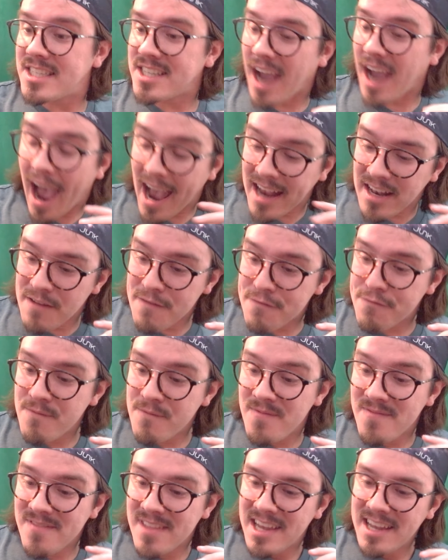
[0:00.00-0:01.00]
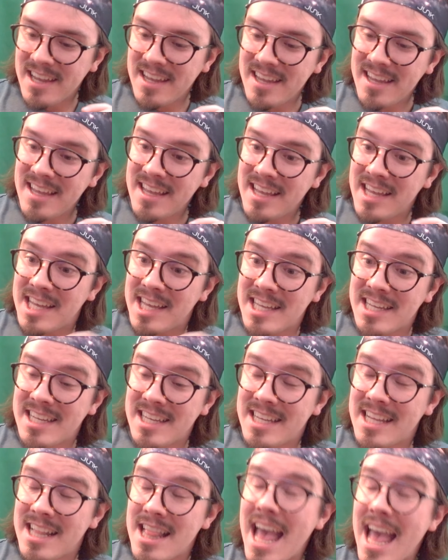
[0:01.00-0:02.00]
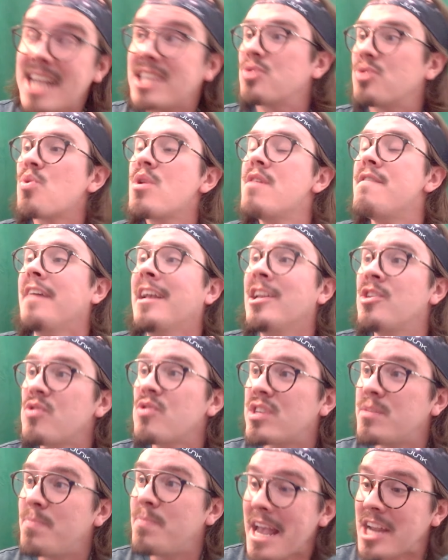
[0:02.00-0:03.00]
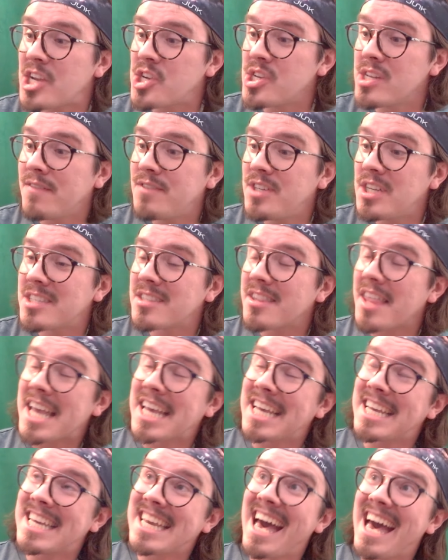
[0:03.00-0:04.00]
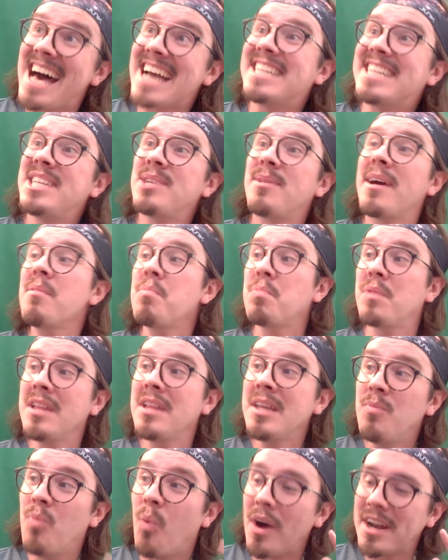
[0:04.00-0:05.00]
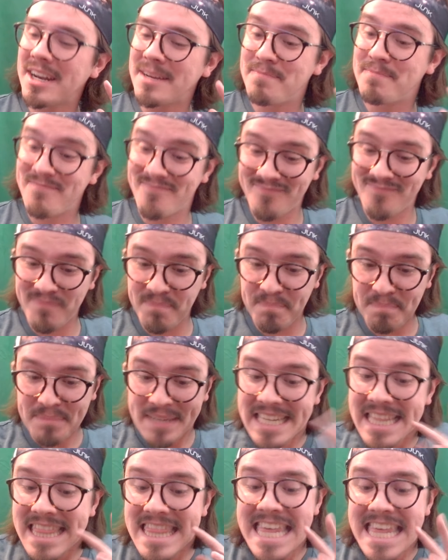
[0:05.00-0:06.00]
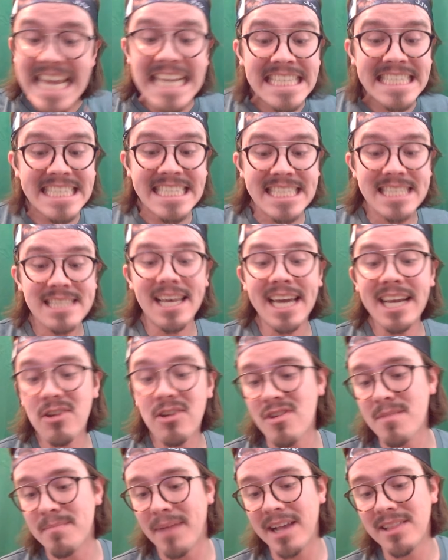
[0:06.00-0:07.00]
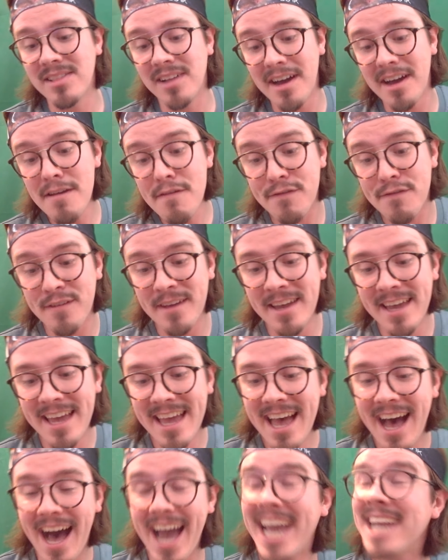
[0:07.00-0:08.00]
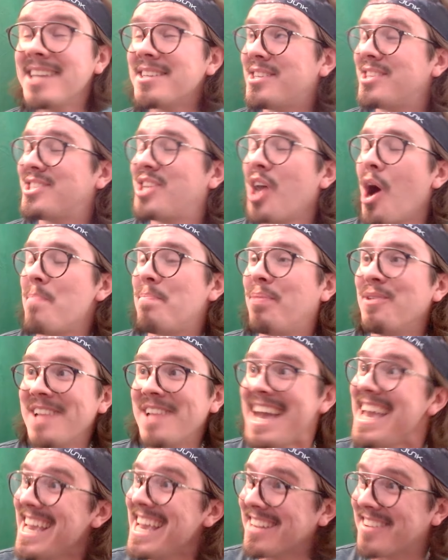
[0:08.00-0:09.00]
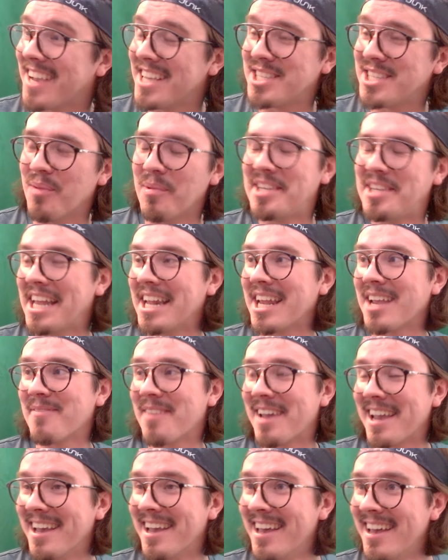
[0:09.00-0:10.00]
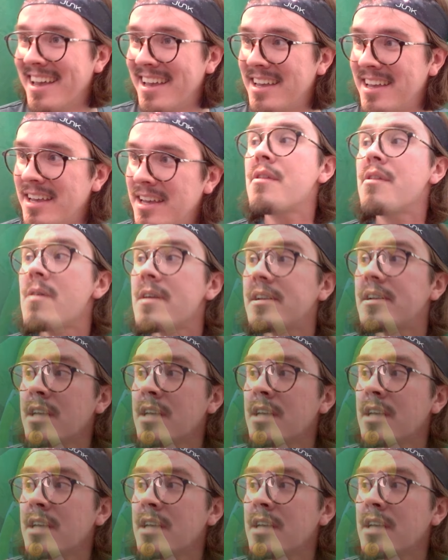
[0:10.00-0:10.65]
Just kind of that sort of introspection of just like, God, do I really want to be this later in my life? I had to stop playing because it was hitting me. Other